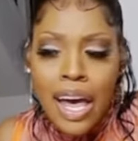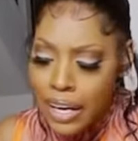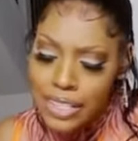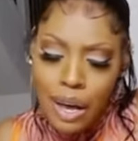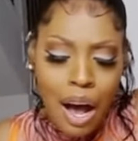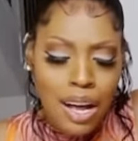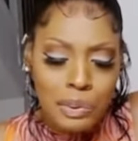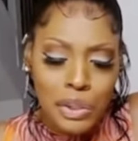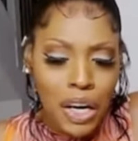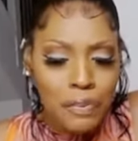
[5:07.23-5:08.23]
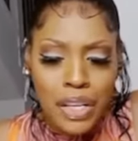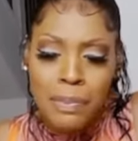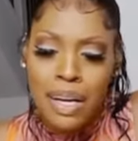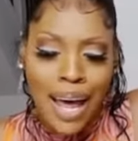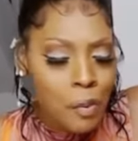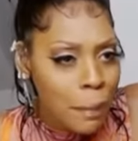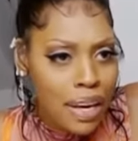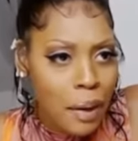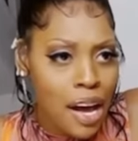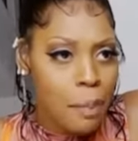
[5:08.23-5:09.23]
And so I was wondering if you can spend the night with
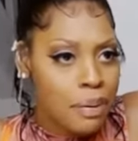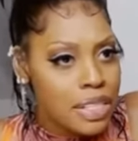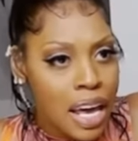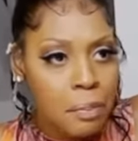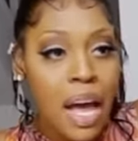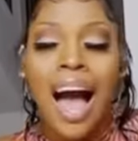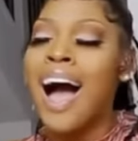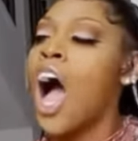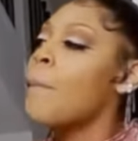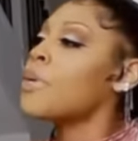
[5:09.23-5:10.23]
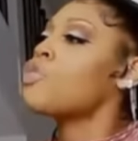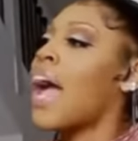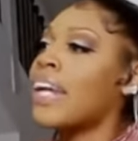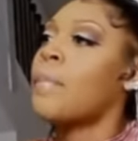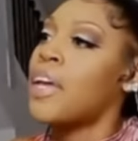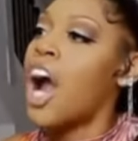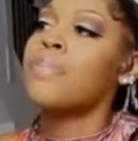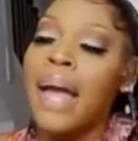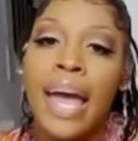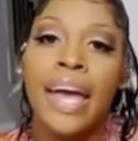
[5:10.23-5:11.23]
me and kind of protect me. I hope you're ready to be her
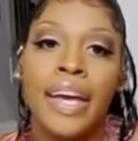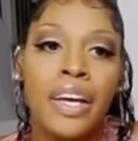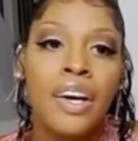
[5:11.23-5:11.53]
man.